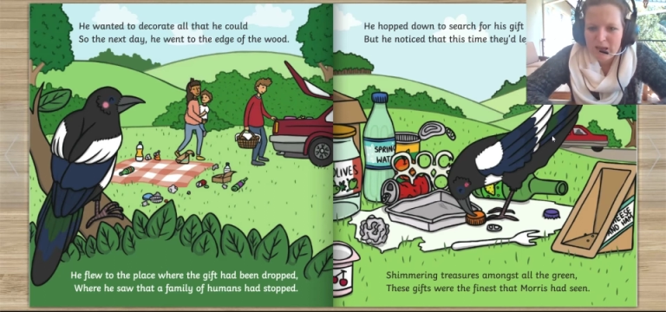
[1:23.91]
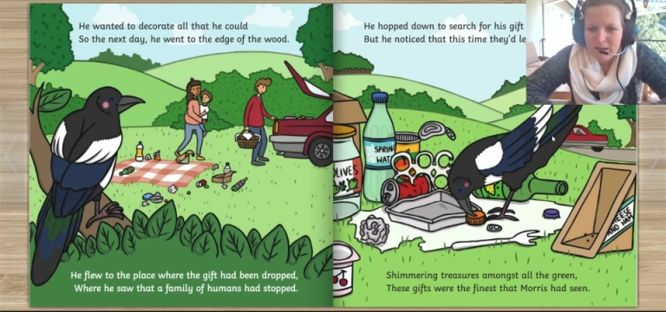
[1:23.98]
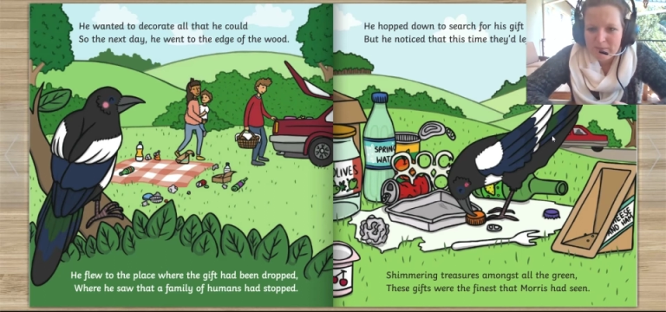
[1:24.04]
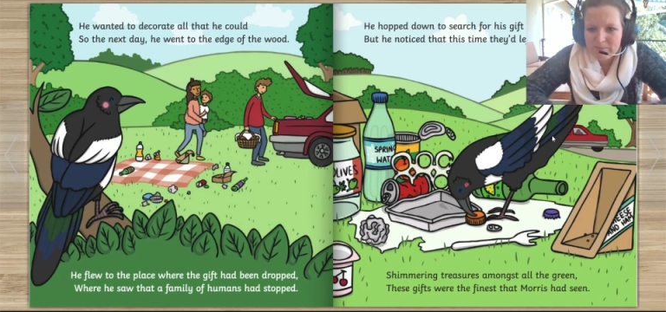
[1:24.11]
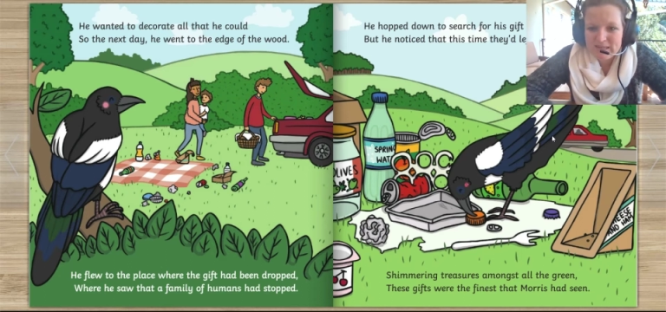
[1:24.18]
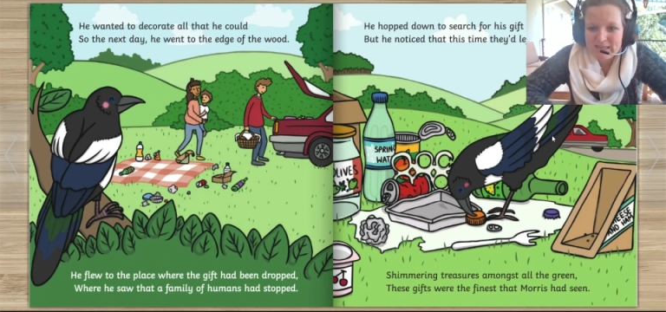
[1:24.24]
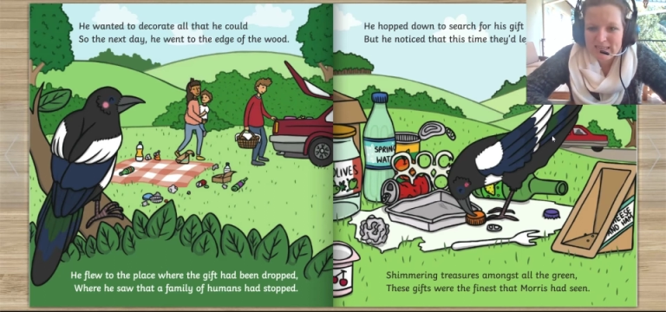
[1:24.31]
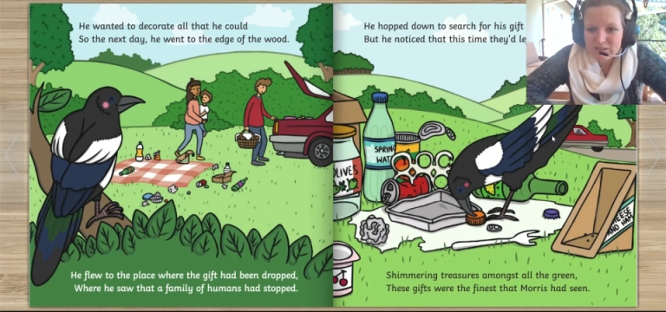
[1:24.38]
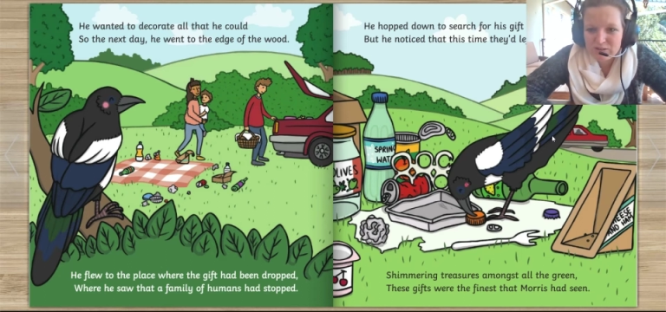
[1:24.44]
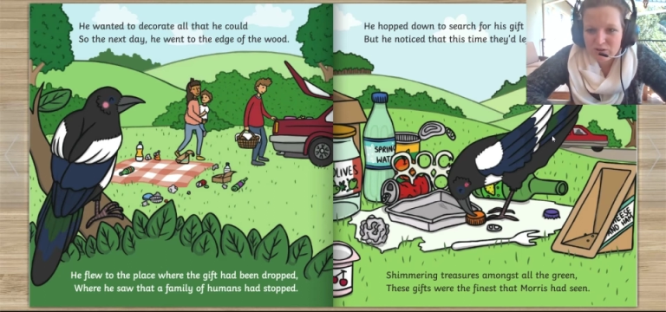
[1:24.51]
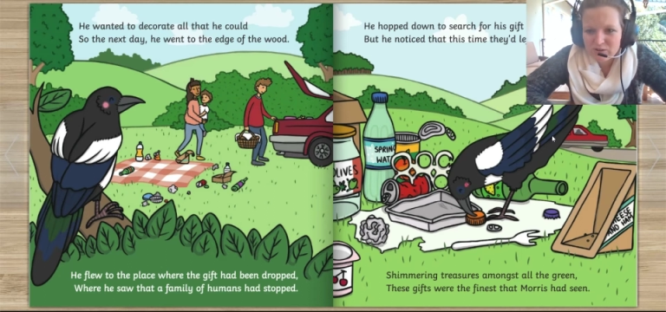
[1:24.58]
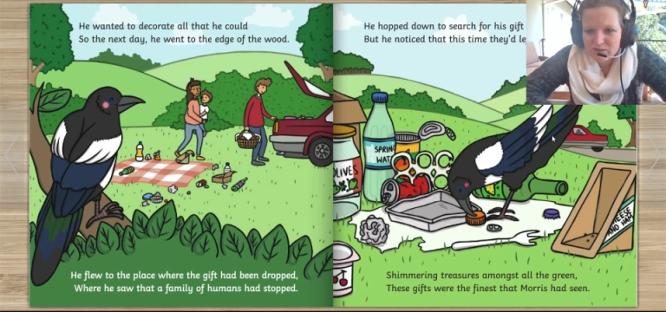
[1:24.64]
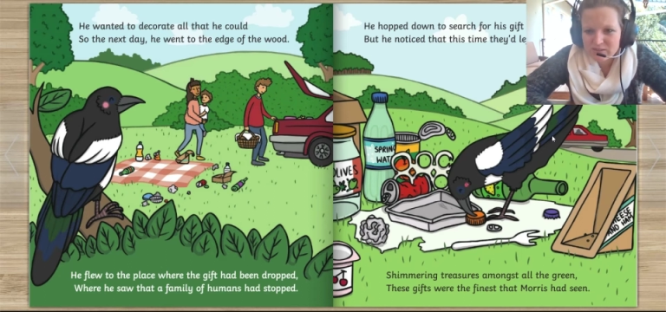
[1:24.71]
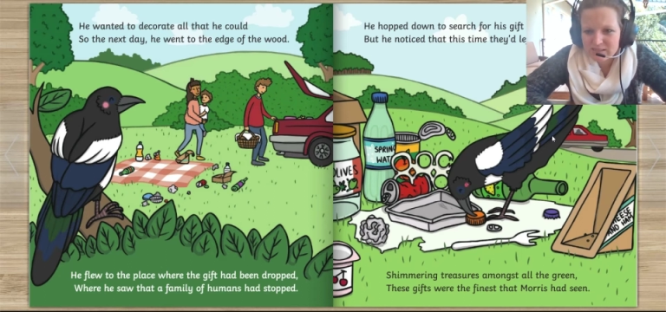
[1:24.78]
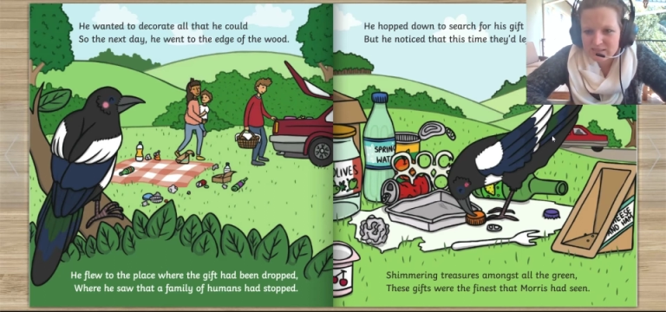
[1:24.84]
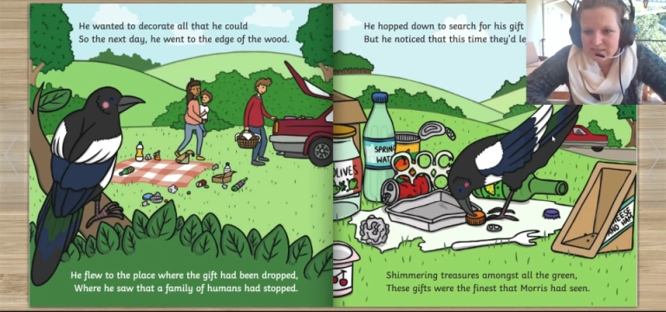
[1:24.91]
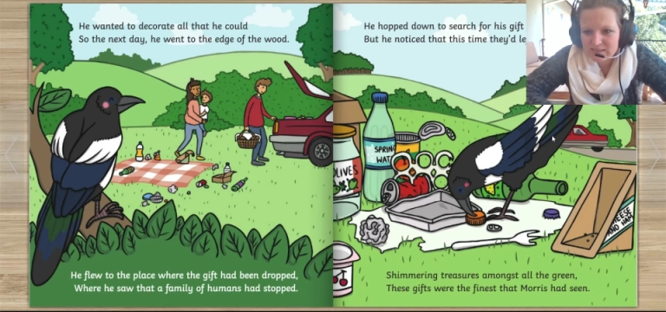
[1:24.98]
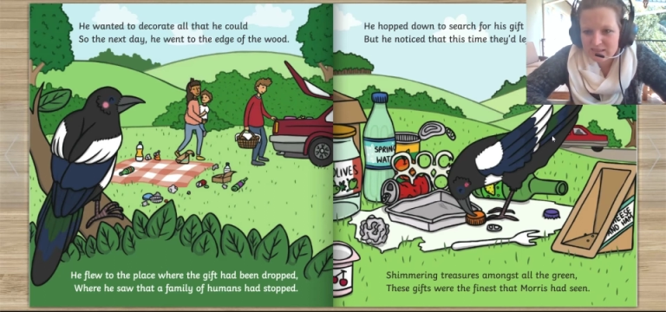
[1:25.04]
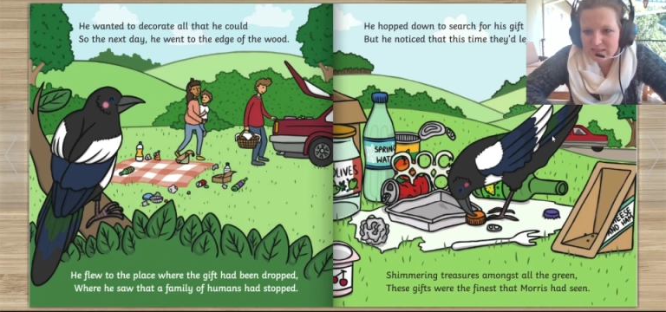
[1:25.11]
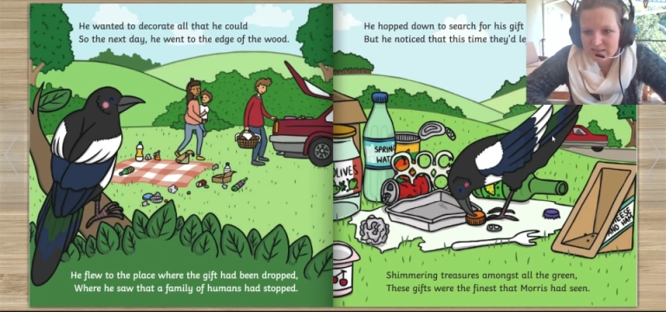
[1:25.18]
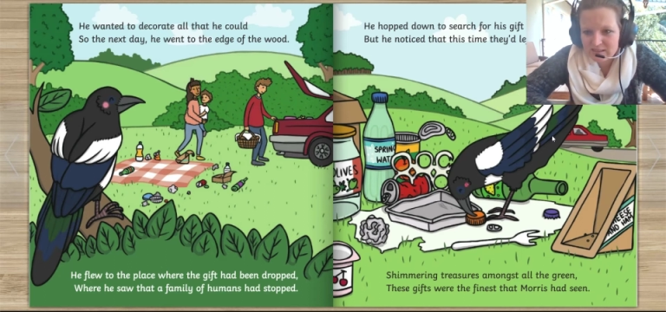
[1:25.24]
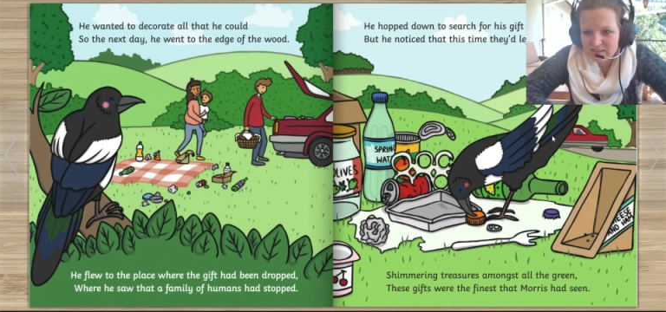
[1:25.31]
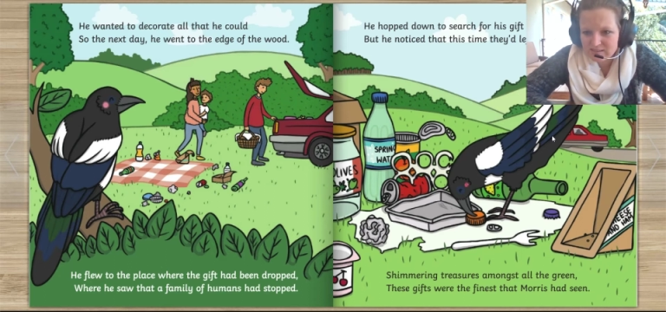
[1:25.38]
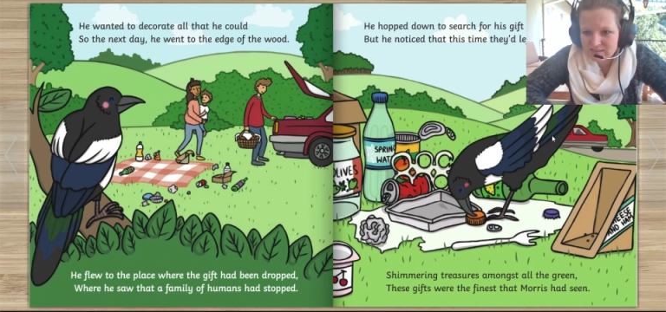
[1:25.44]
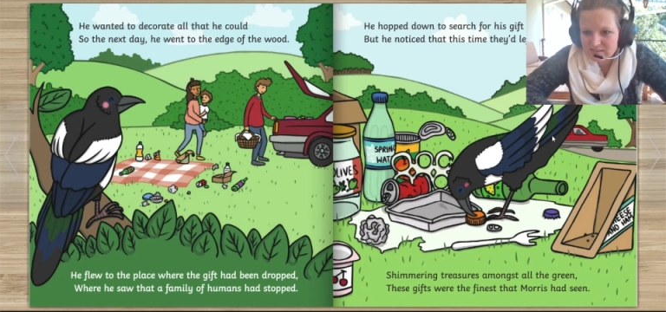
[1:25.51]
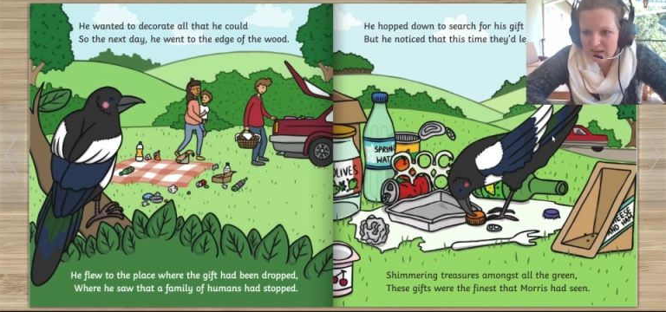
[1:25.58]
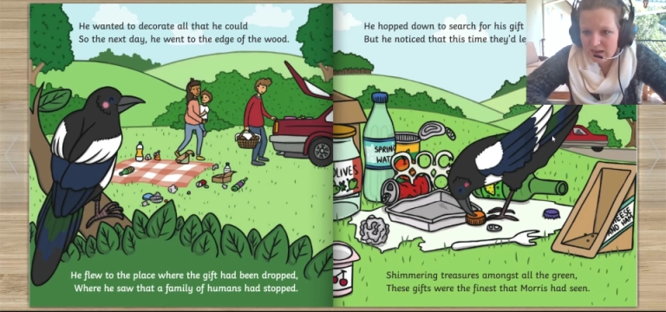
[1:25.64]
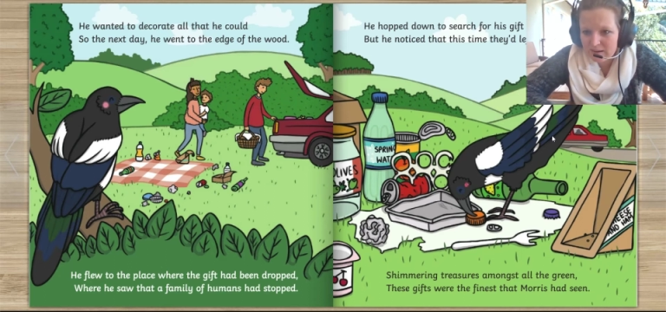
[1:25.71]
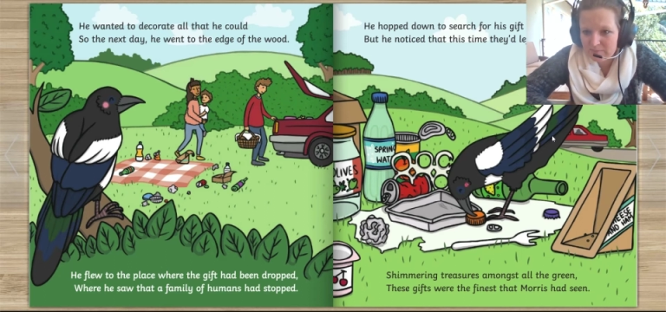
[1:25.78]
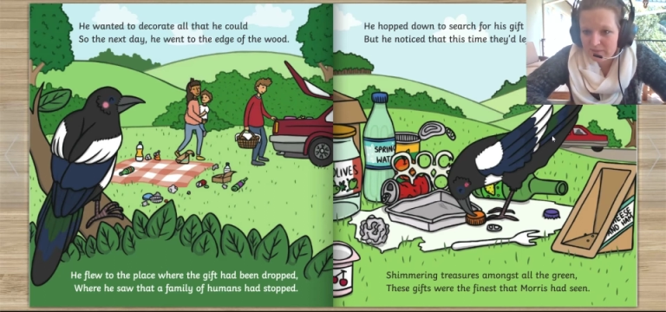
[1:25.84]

but he noticed that this time